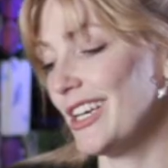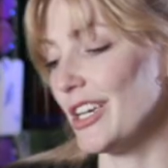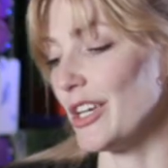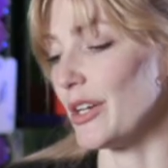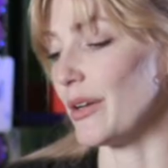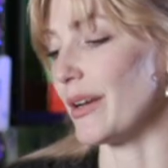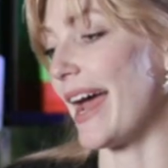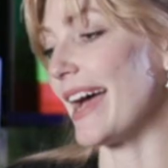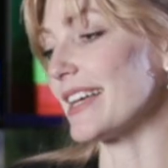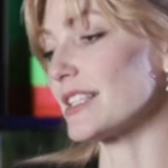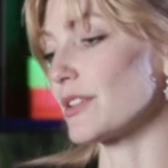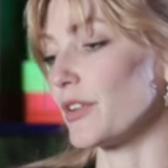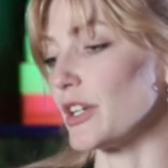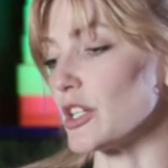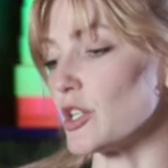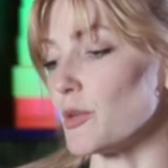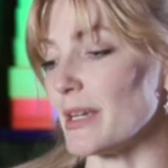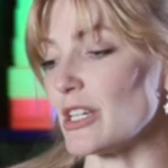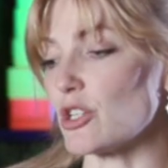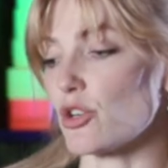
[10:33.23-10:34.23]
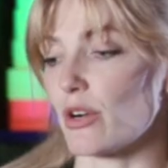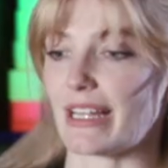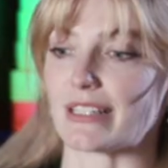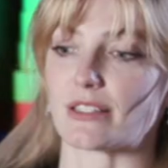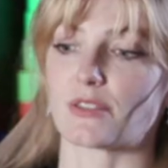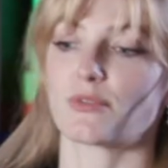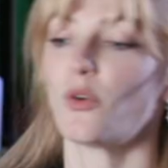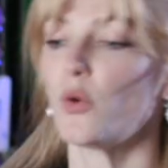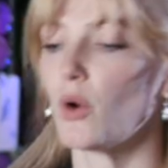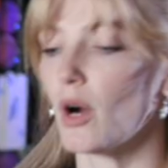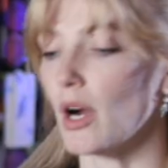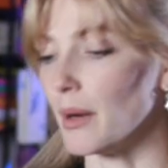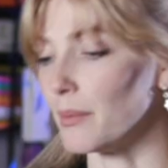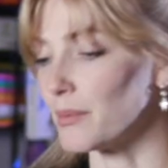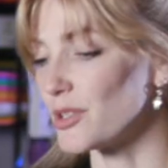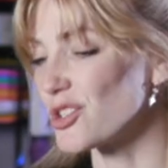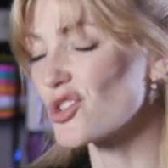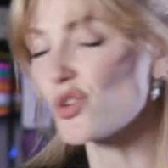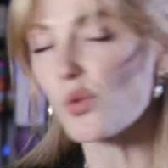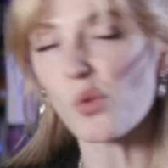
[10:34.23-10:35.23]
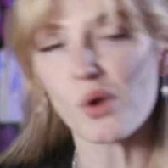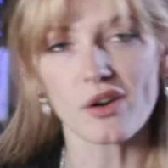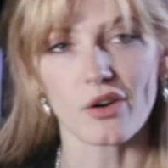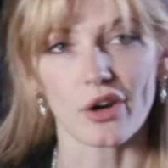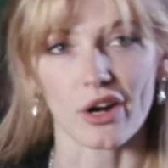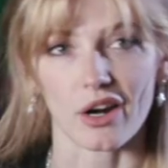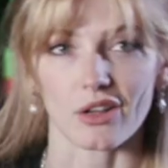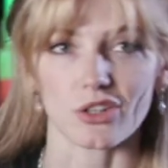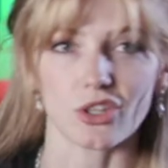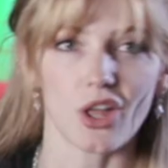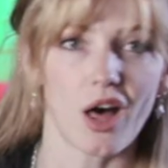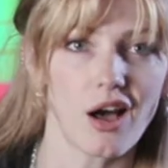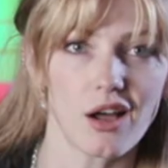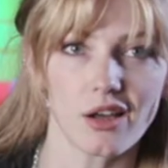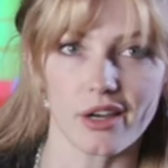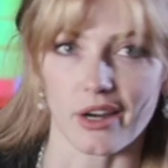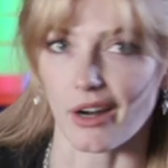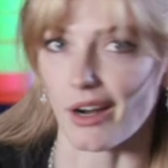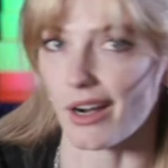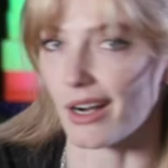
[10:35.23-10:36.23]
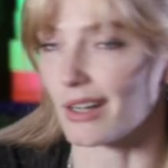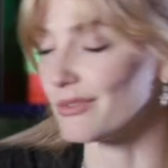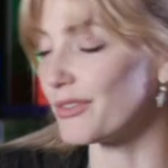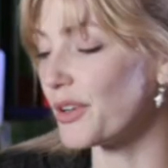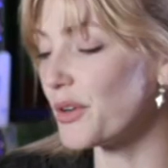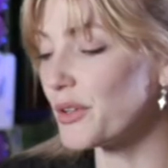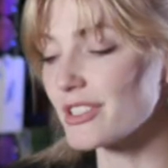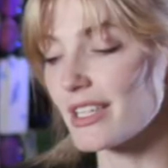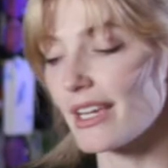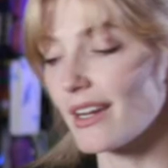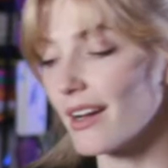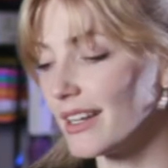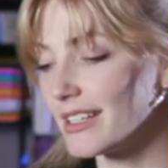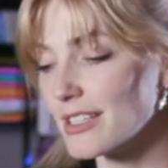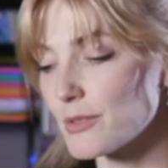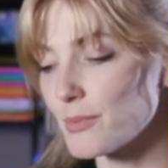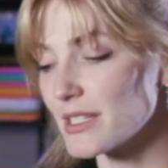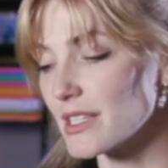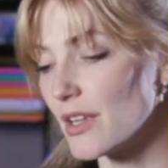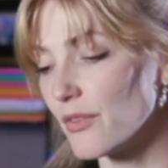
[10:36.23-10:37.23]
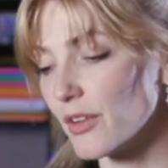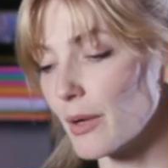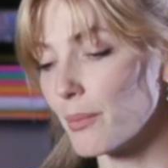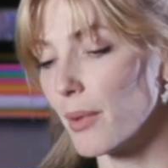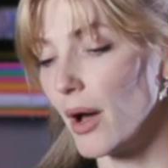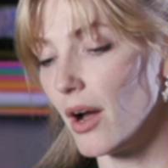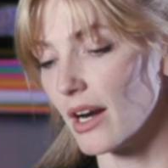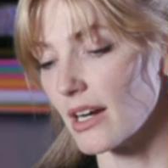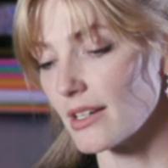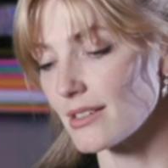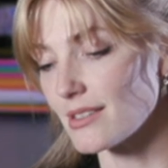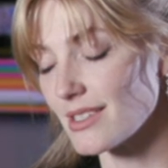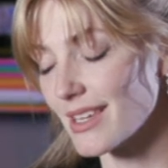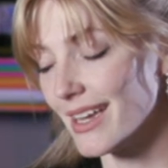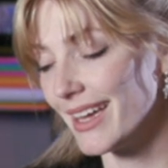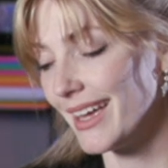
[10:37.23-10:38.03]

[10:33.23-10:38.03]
You can ask for it to be transformed, shorter, longer, focusing on specific parts.